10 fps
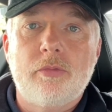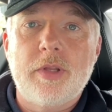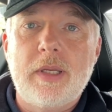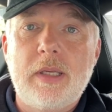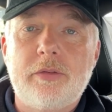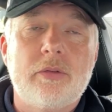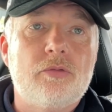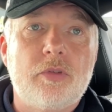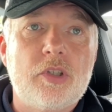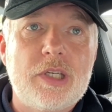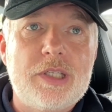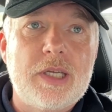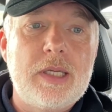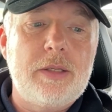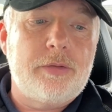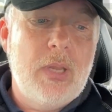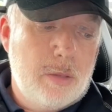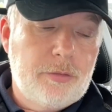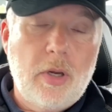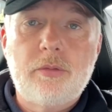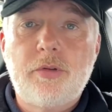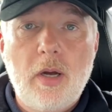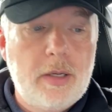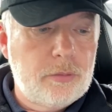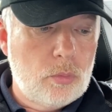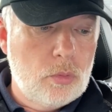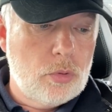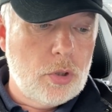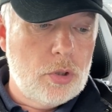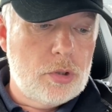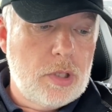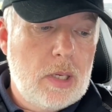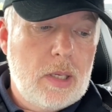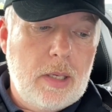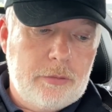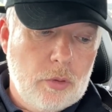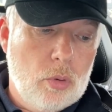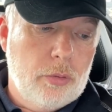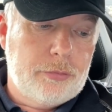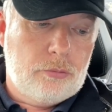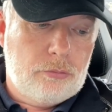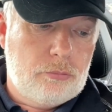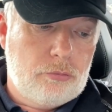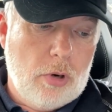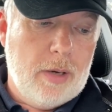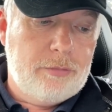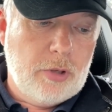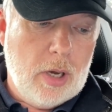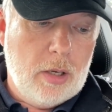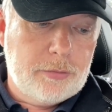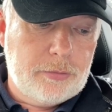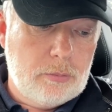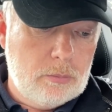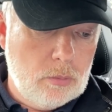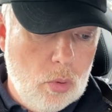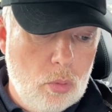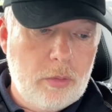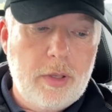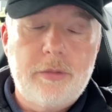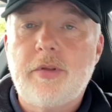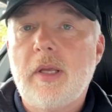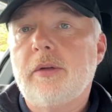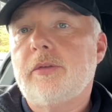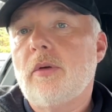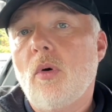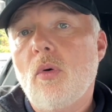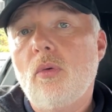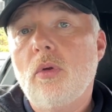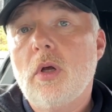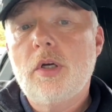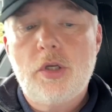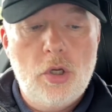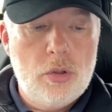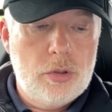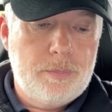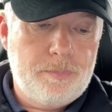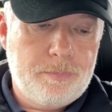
for these and for GTs. So tyres were all good, exhaust, drive shafts, all those things, all good.